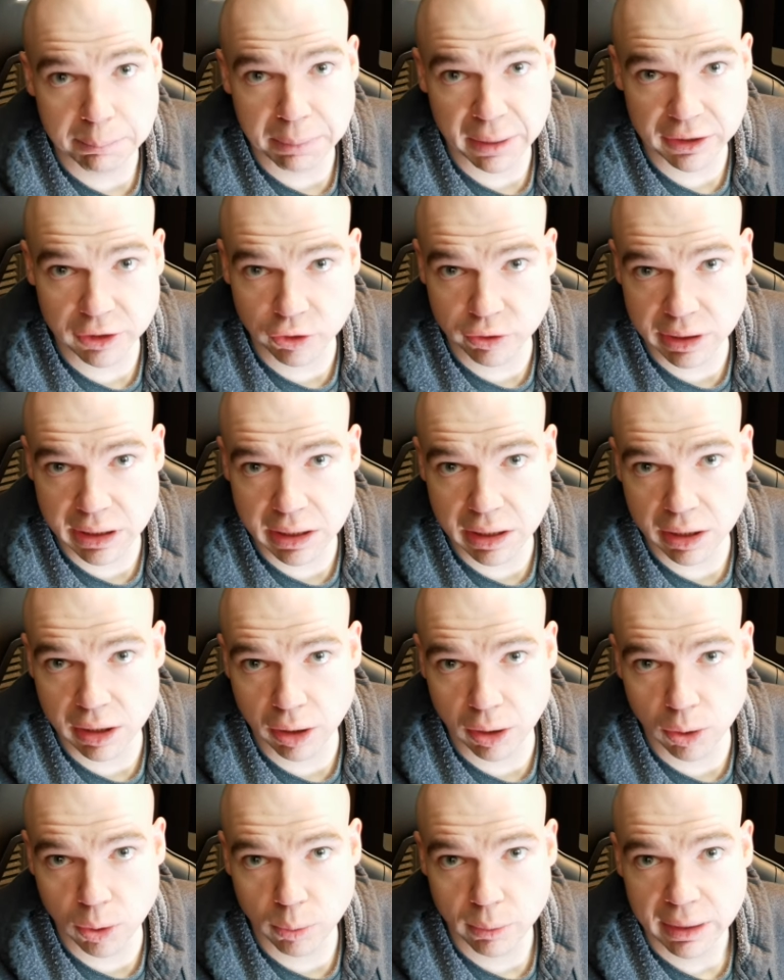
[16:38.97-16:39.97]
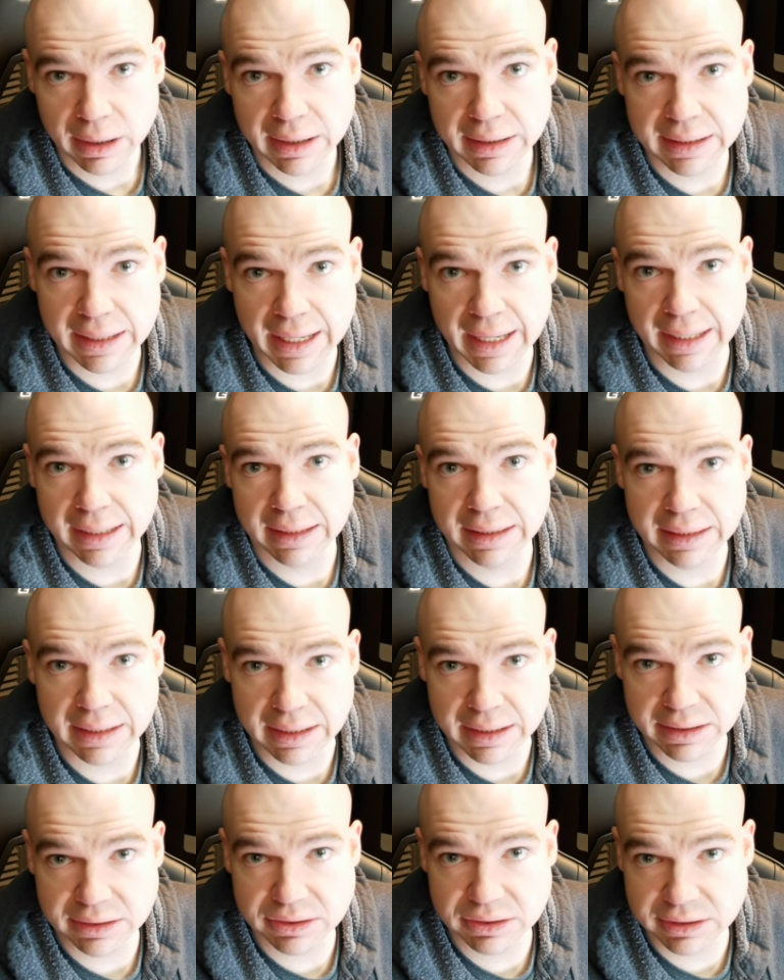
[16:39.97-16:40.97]
bet you didn't know that
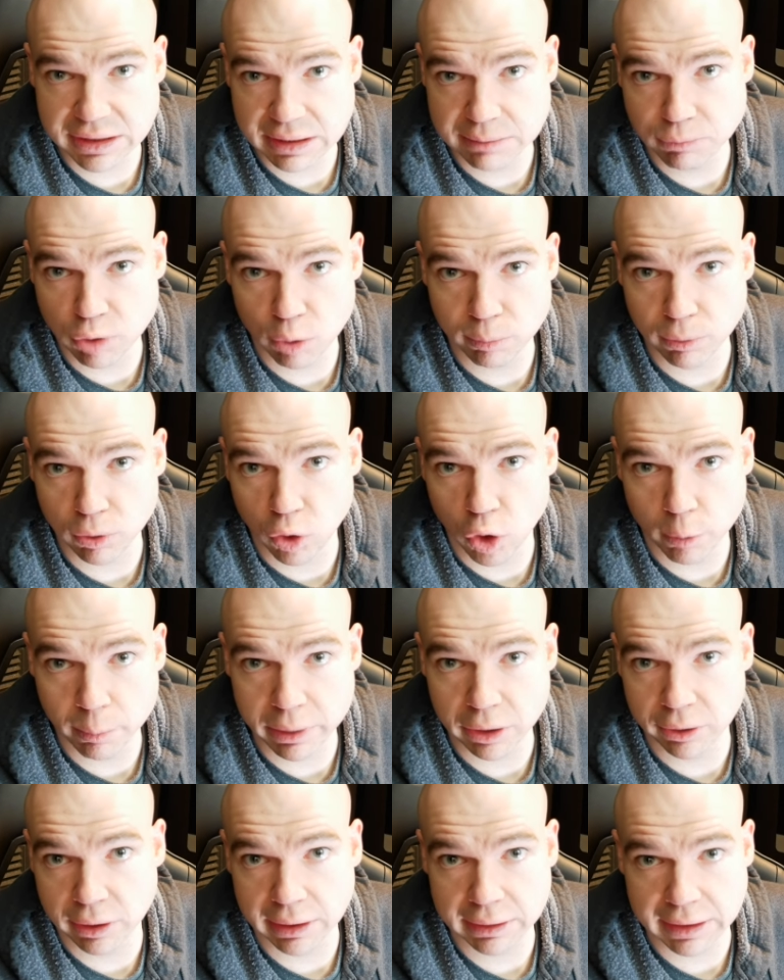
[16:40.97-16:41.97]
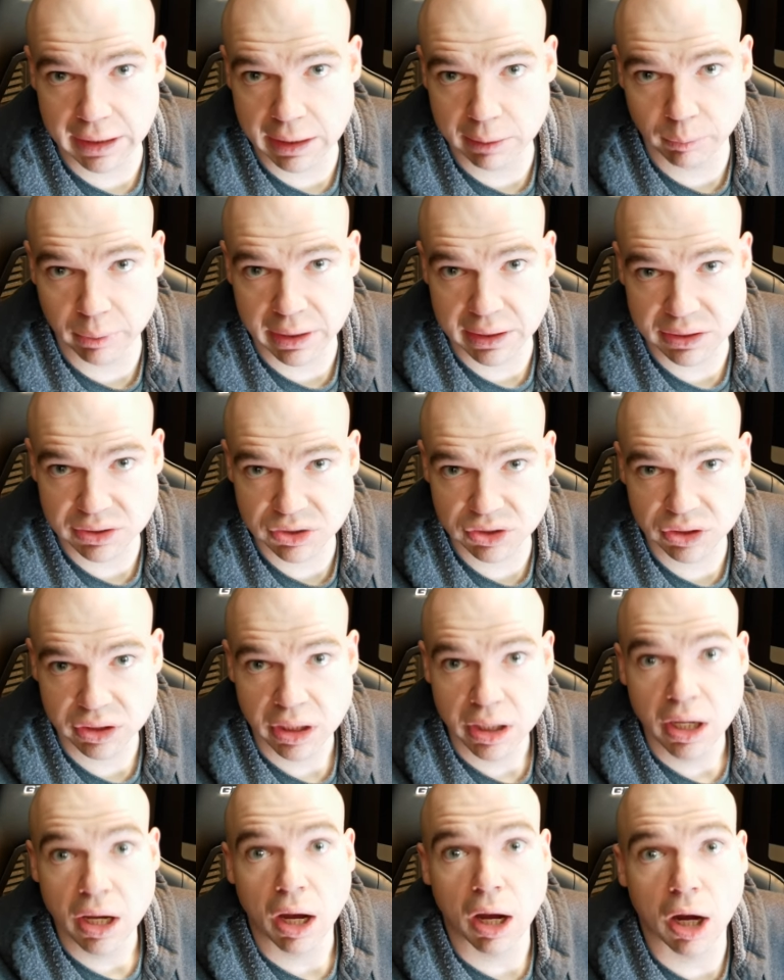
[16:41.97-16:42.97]
these T Mobile home internet gateways
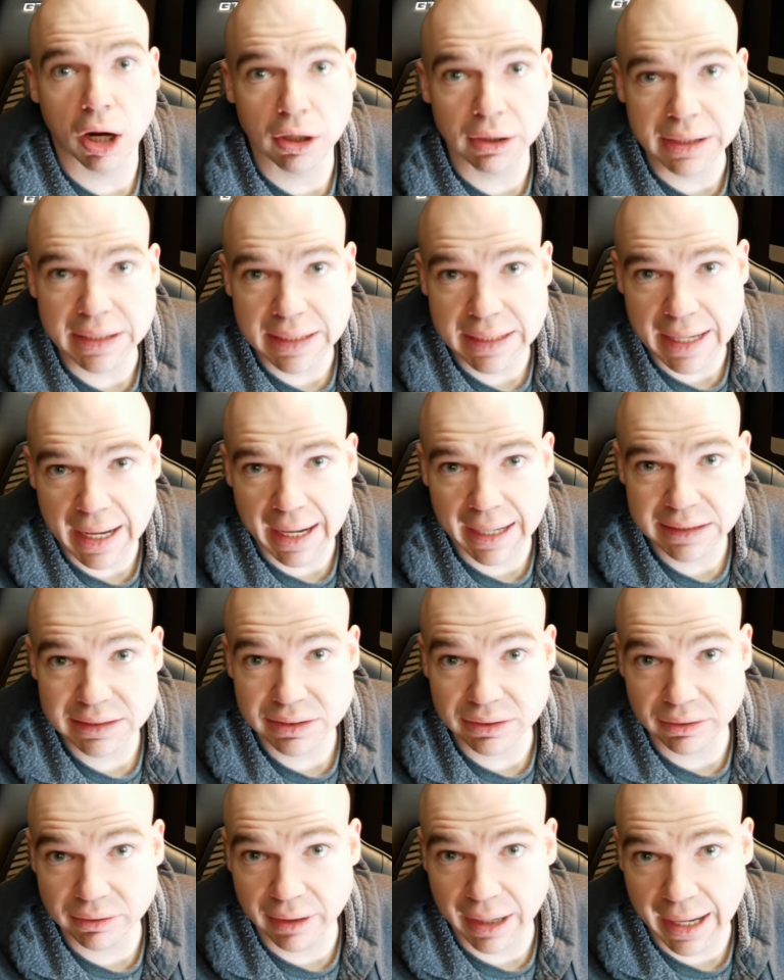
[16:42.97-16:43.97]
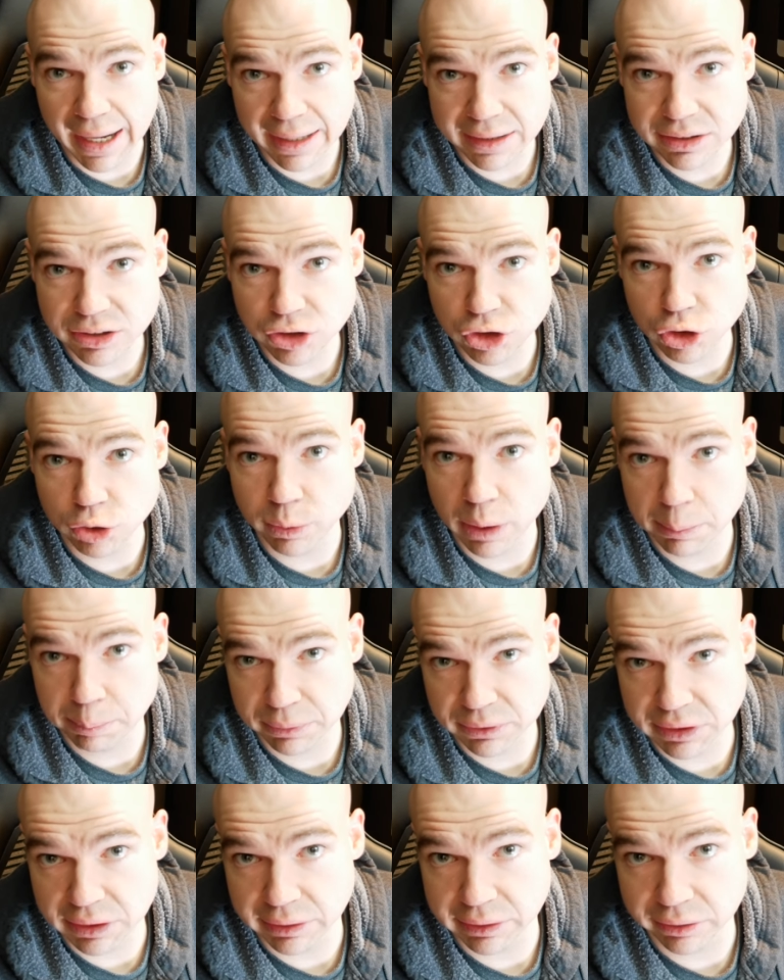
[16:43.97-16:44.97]
are not locked to a
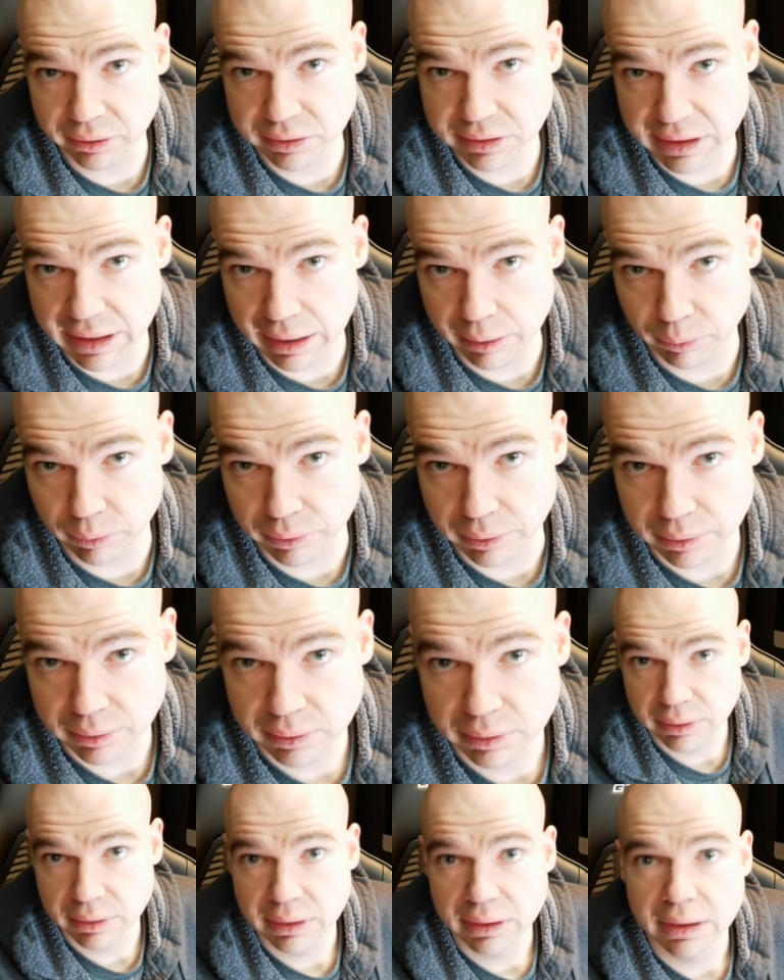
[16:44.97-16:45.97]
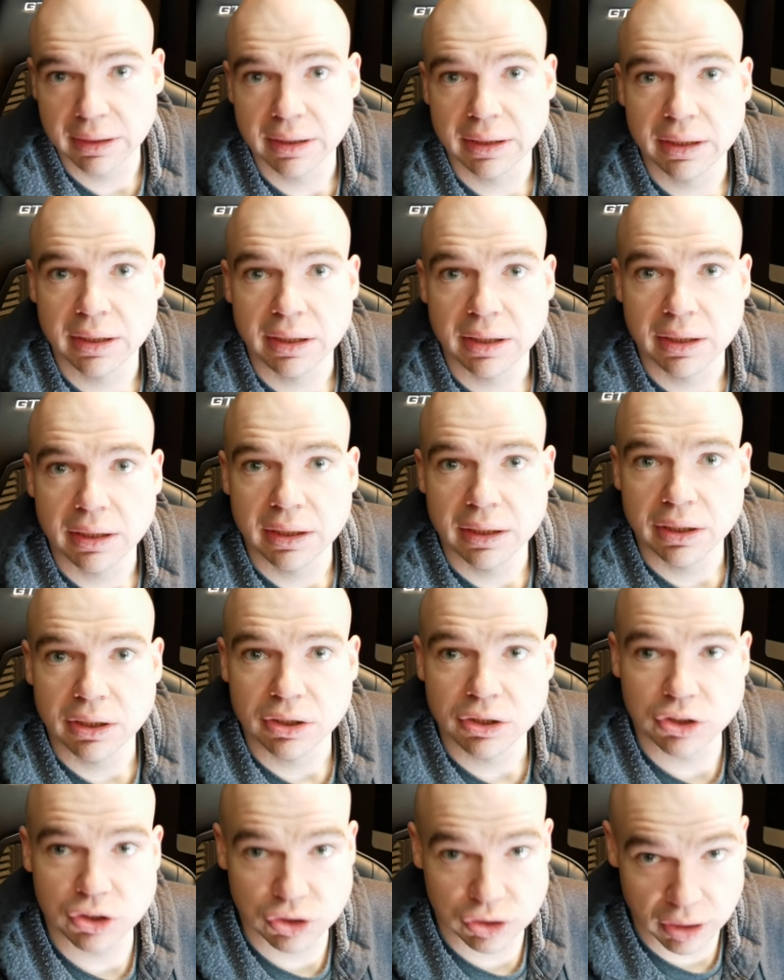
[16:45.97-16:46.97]
particular tower.
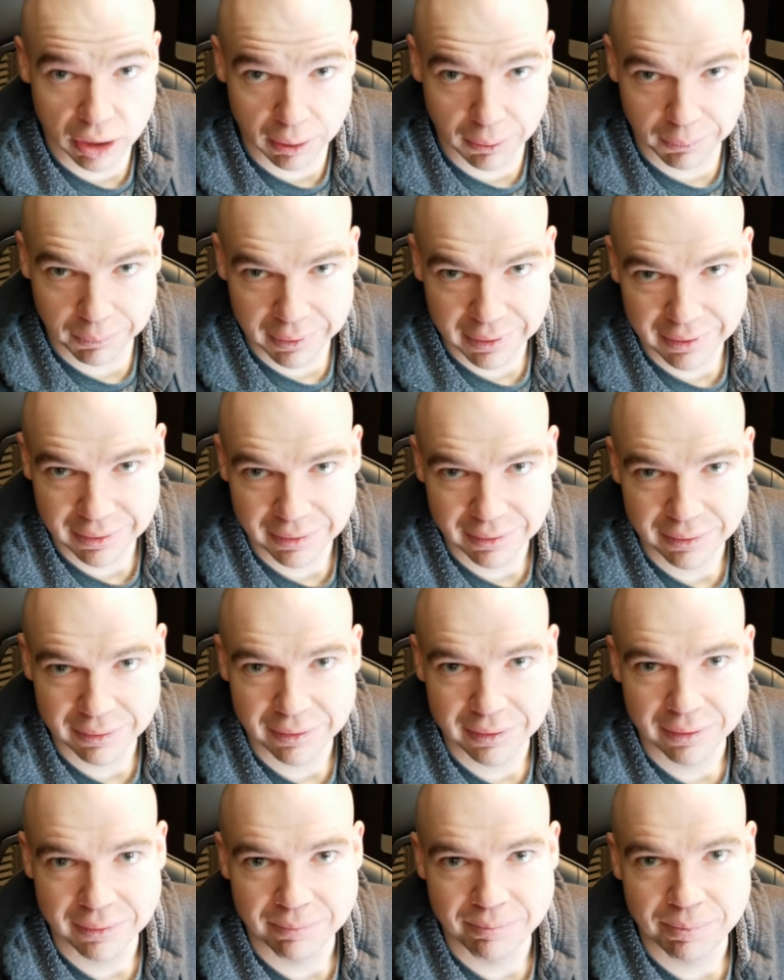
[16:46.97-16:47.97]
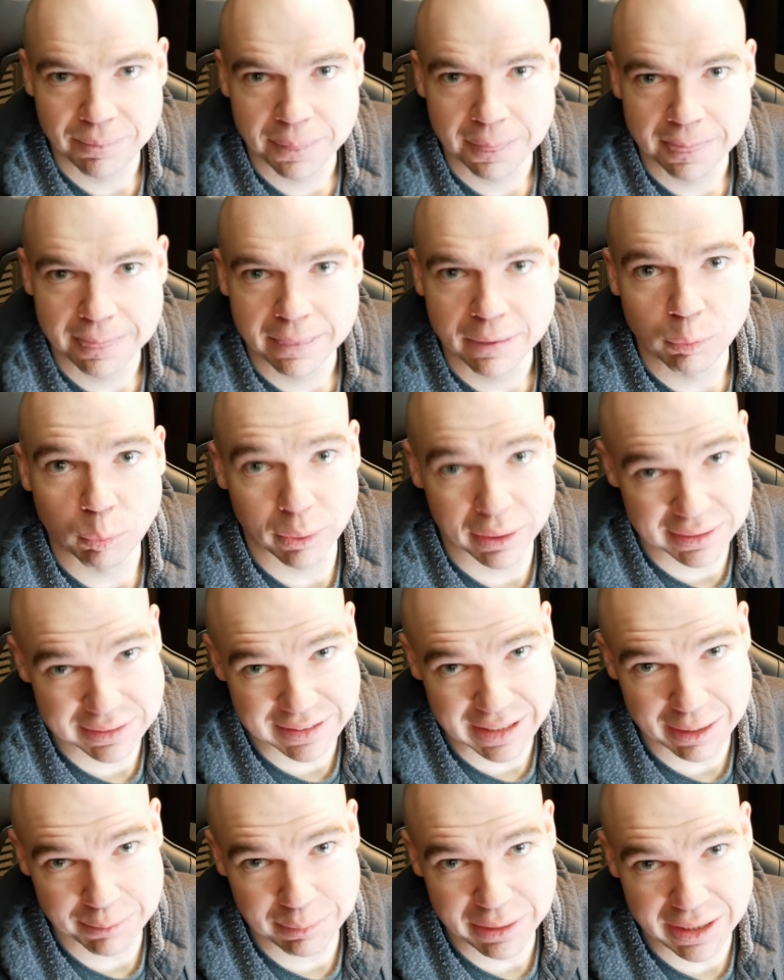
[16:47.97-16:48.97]
So, what does
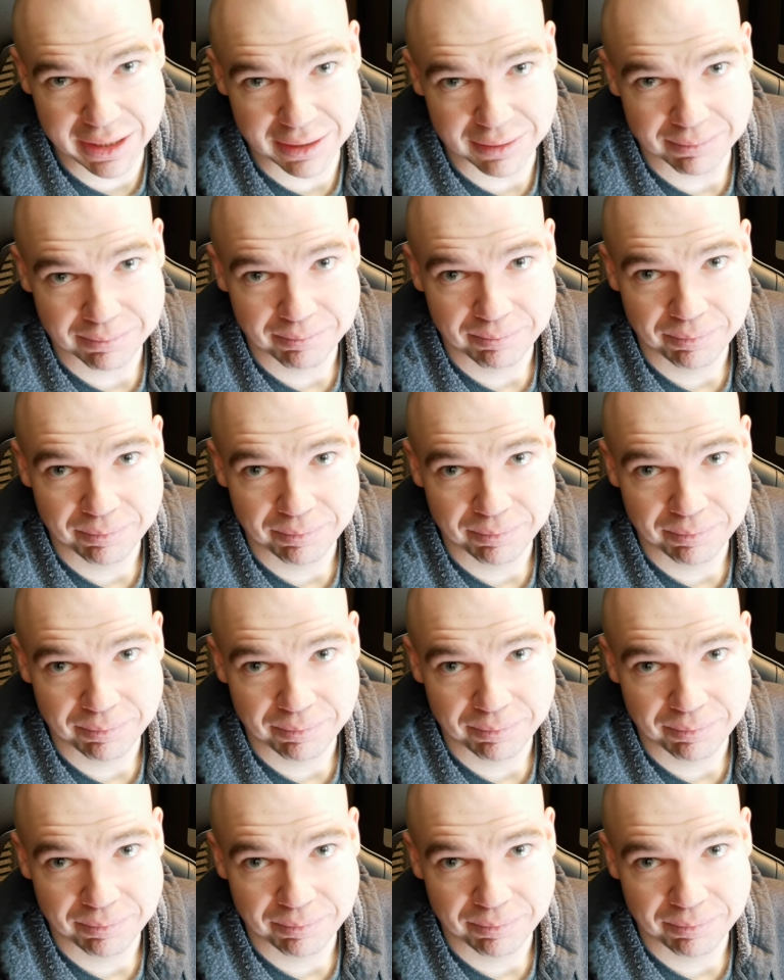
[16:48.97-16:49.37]
that mean?